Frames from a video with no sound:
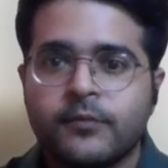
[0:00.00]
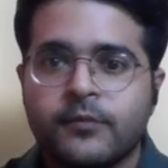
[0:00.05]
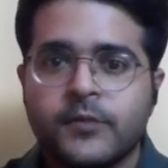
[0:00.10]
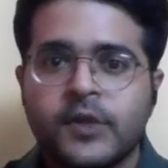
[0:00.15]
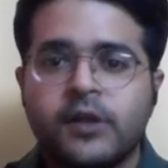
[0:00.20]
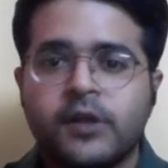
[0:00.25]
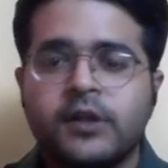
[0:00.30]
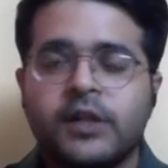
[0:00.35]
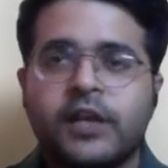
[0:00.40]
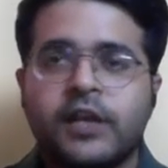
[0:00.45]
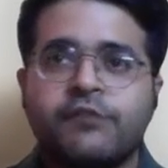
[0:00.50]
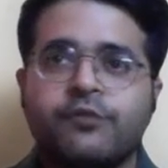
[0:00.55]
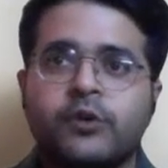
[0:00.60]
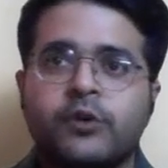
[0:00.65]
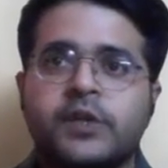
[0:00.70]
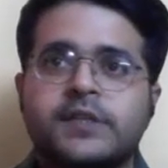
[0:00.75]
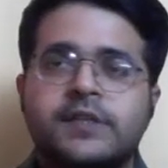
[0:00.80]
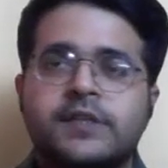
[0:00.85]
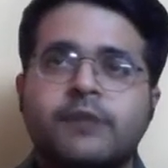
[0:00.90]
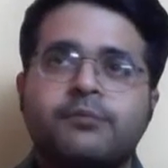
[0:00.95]
Okay. Like
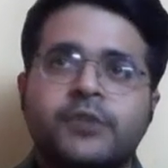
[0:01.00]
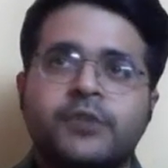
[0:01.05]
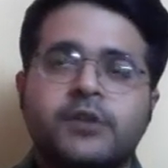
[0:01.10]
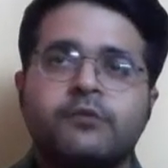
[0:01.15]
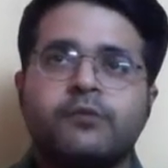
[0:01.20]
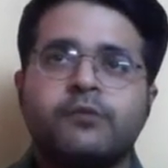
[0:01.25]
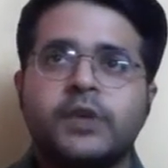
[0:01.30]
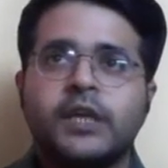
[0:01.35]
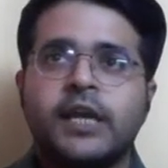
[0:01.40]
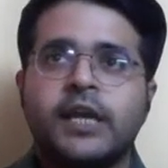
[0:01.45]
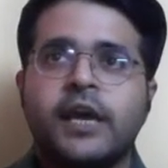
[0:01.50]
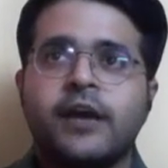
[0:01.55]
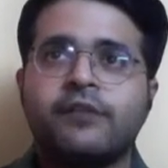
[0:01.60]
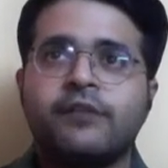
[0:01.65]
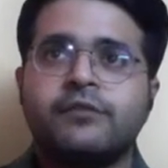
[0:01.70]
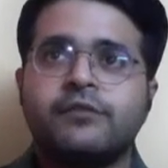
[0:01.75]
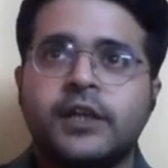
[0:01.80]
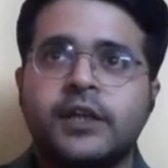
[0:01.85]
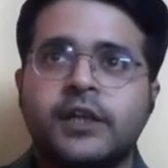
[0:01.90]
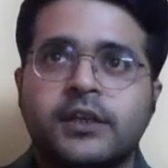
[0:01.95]
for example, we
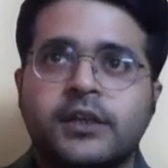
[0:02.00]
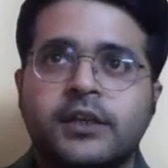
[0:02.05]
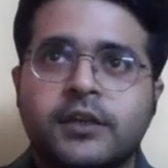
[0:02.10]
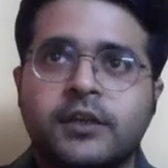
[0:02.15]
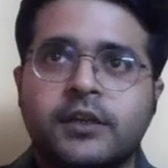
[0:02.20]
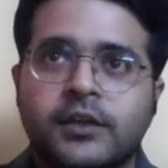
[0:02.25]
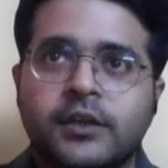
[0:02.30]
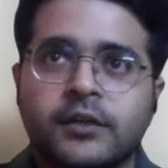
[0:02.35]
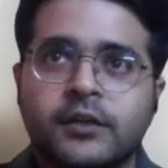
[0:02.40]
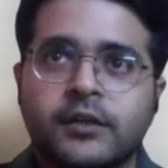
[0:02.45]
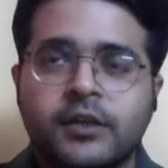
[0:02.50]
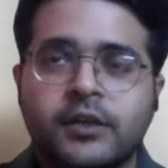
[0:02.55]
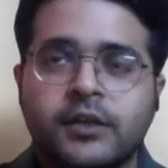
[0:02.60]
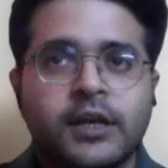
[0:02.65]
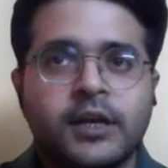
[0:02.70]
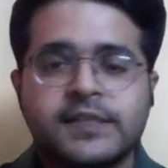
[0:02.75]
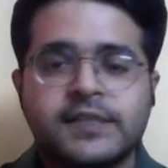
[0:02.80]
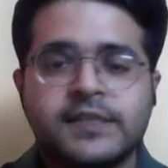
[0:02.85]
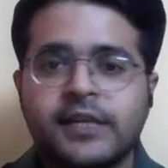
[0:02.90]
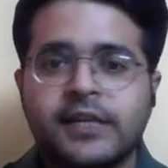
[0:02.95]
have like a
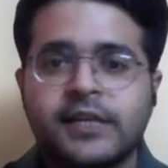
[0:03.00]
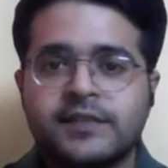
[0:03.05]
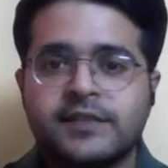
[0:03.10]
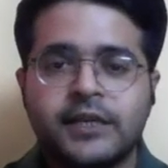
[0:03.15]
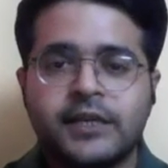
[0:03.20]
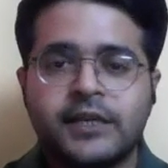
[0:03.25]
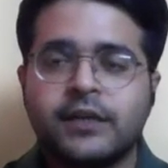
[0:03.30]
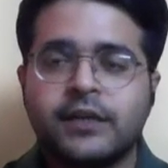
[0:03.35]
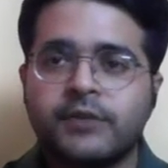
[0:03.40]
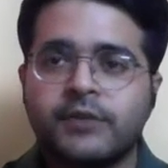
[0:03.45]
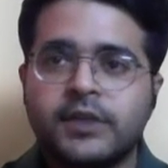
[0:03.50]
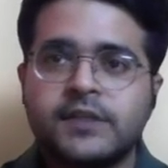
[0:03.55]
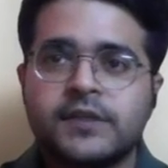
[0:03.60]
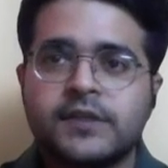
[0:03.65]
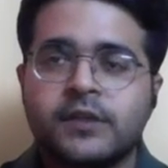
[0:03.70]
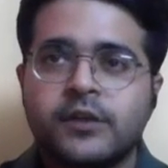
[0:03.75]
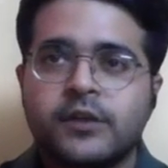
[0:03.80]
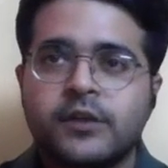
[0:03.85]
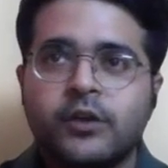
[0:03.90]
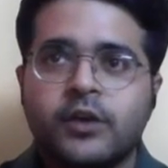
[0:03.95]
sales
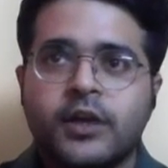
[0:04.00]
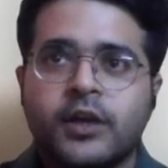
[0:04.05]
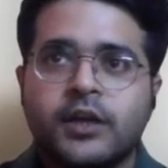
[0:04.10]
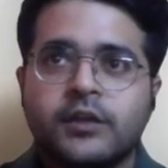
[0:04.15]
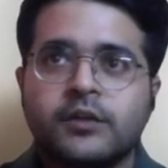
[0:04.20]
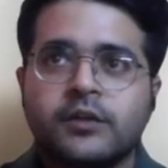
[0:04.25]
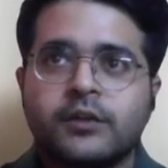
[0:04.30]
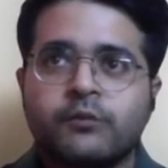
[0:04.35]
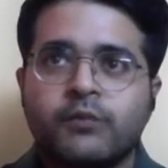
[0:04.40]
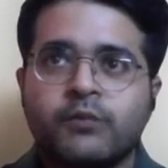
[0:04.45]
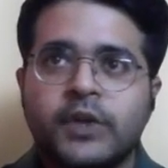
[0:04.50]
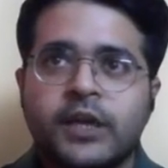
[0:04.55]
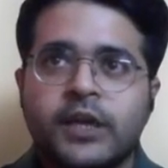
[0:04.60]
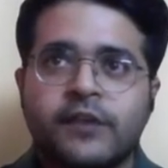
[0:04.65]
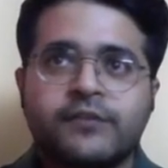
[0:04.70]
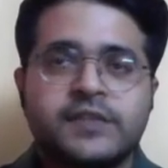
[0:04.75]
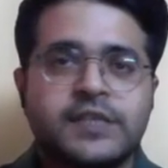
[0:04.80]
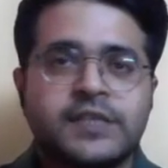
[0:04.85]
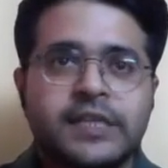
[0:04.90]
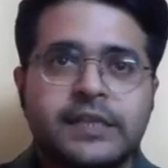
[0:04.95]
database and we
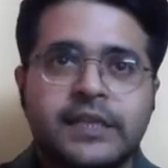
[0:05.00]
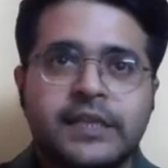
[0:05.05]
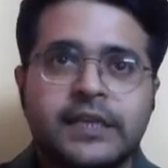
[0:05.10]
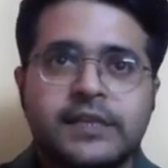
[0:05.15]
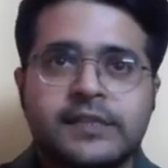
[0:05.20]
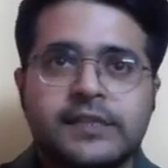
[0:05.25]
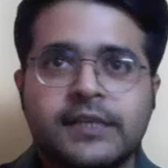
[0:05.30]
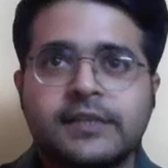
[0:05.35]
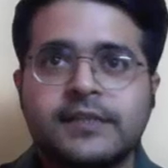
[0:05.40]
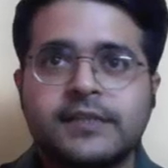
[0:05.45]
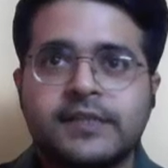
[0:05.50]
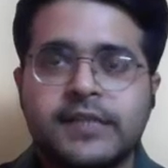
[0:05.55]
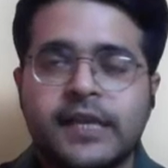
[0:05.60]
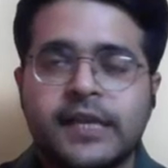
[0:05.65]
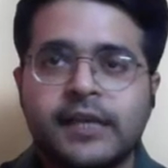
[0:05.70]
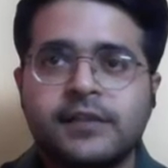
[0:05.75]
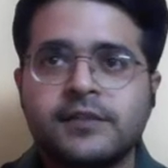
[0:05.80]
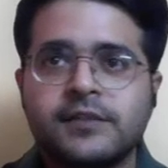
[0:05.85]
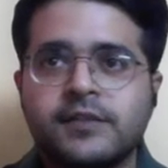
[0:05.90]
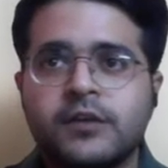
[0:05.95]
have cities and
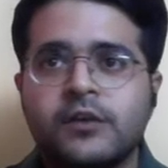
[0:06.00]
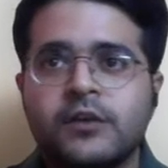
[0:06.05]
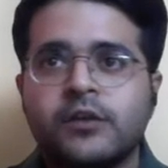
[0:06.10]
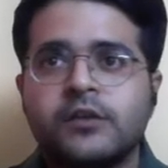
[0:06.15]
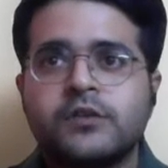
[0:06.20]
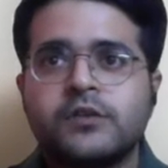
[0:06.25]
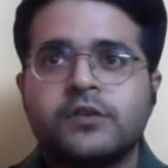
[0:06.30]
sales.